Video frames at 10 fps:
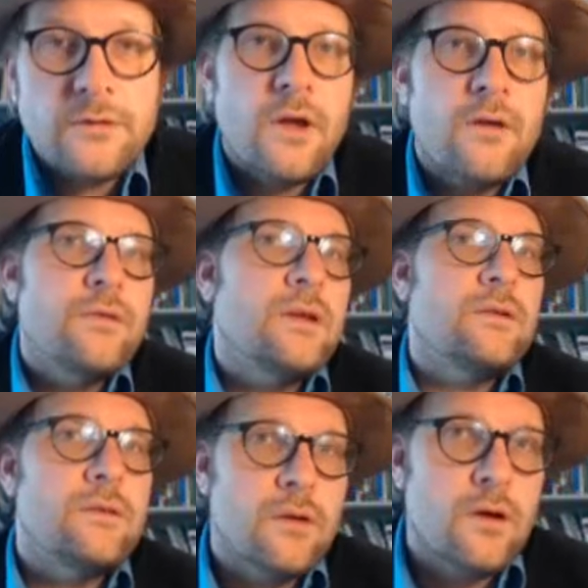Most often
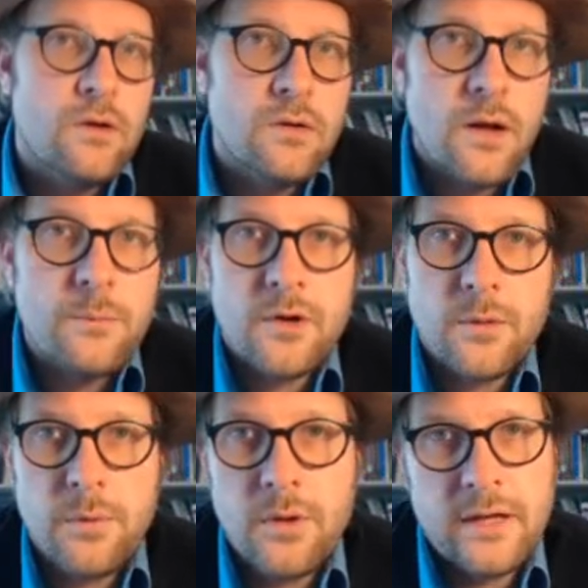is the
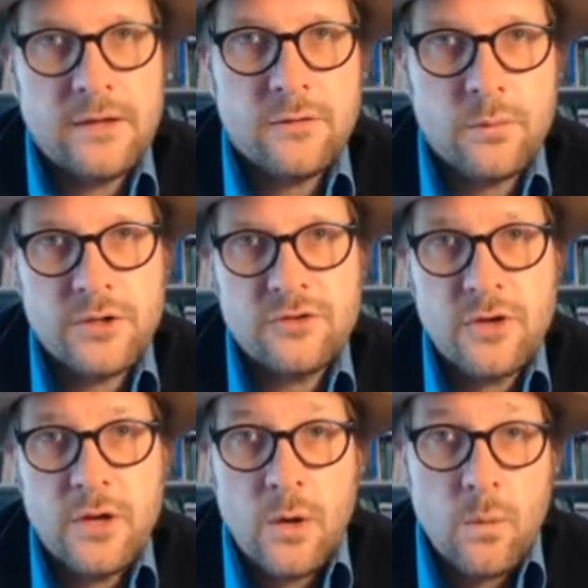columnar plates,
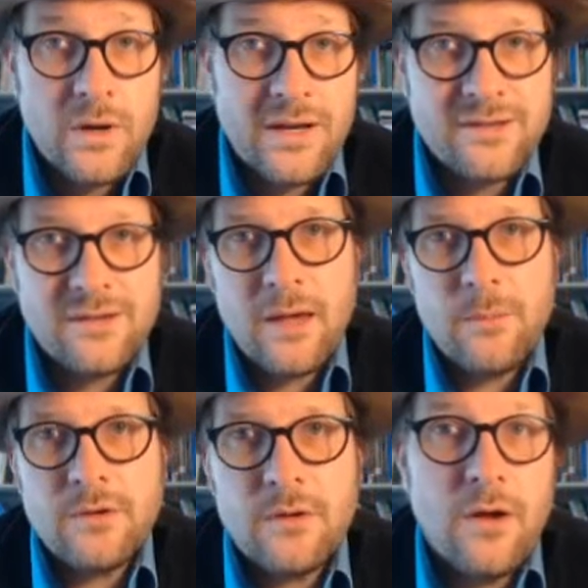which, when
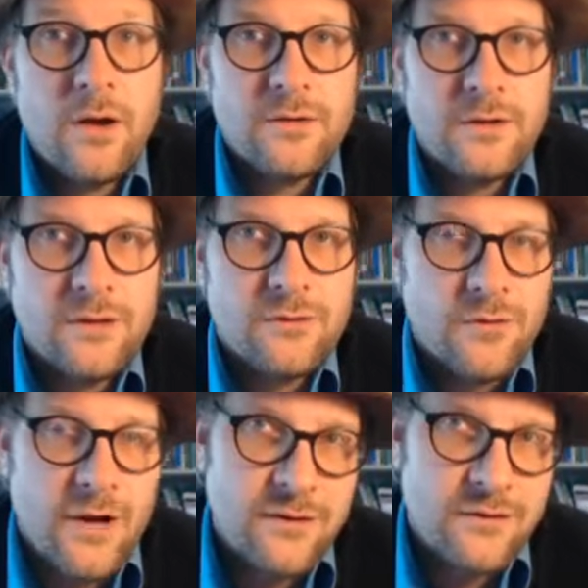examined along the
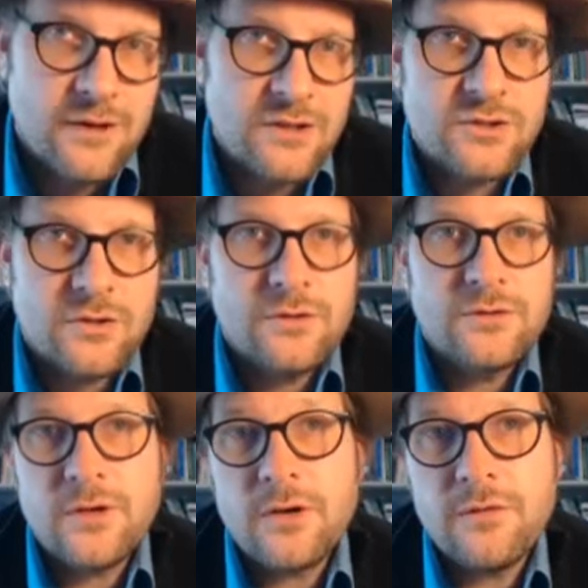
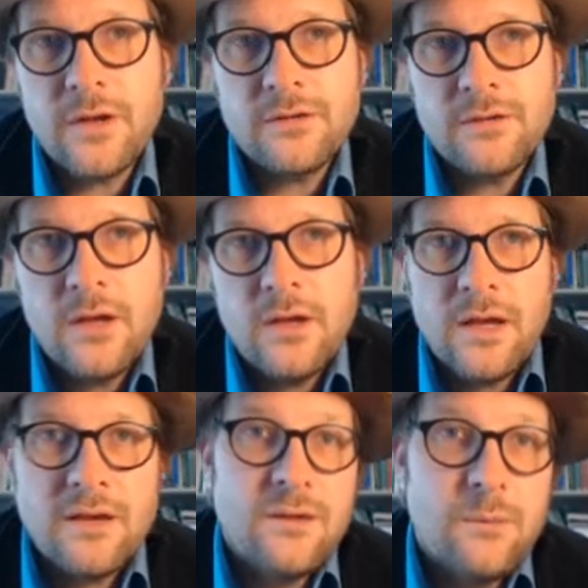transectional surface,
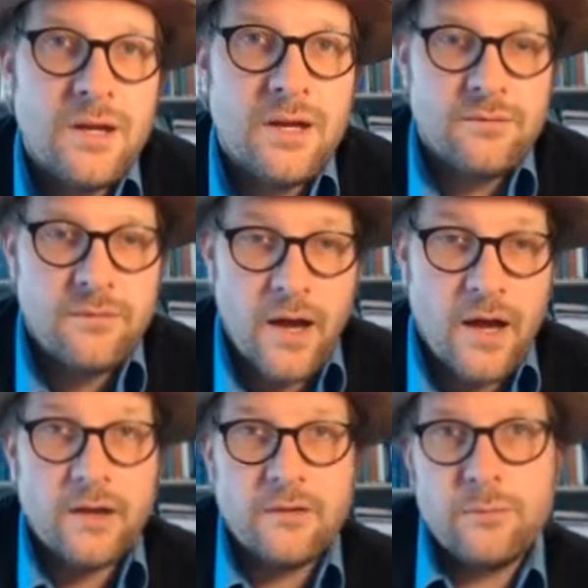exhibit a
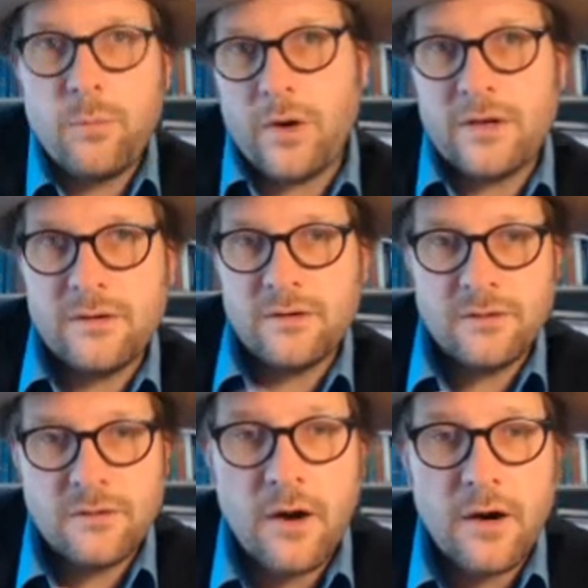
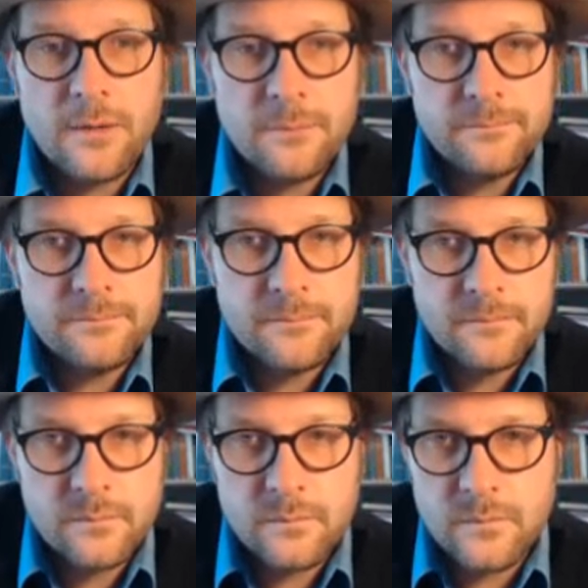five-pointed star,
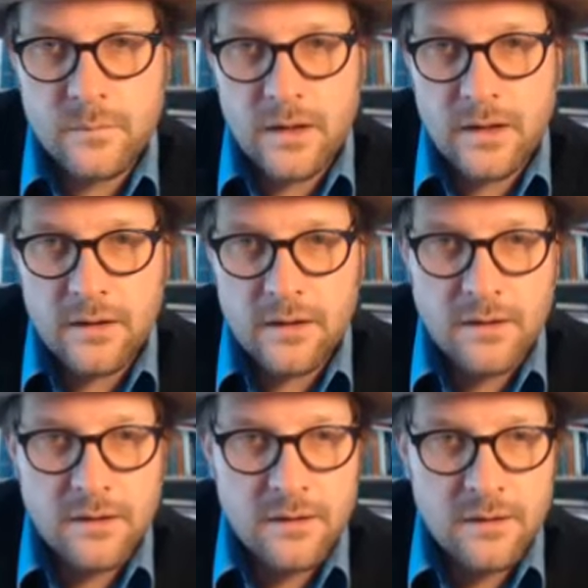like
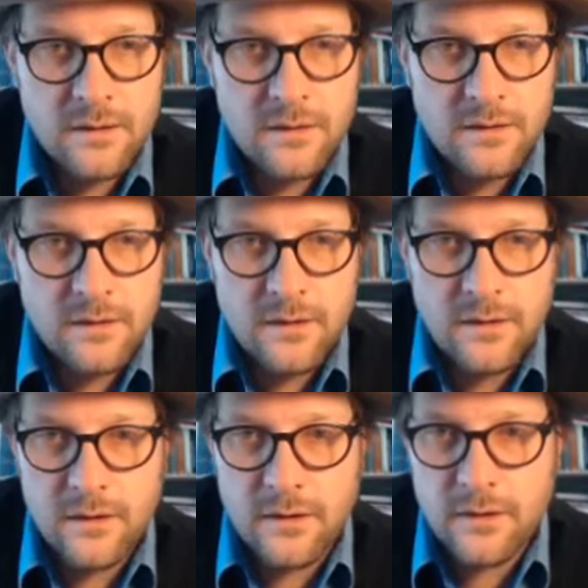
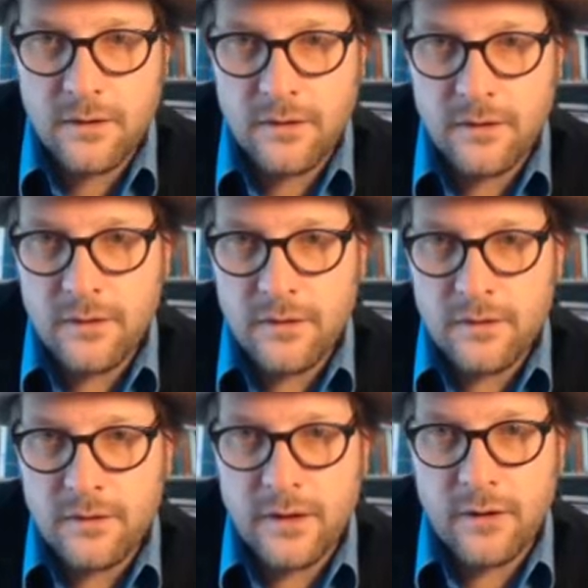here or
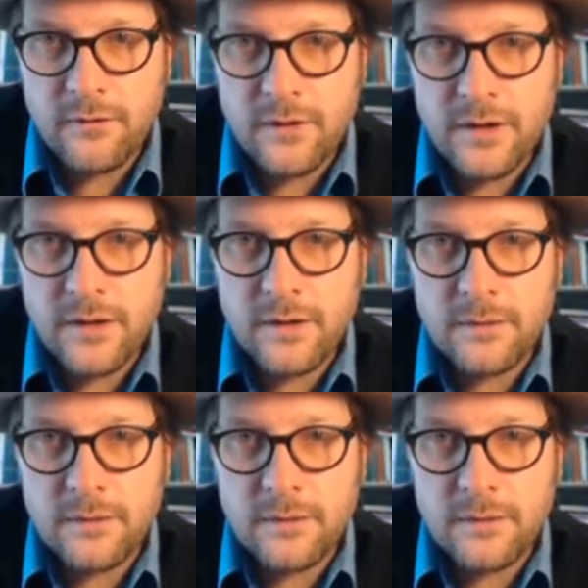like over in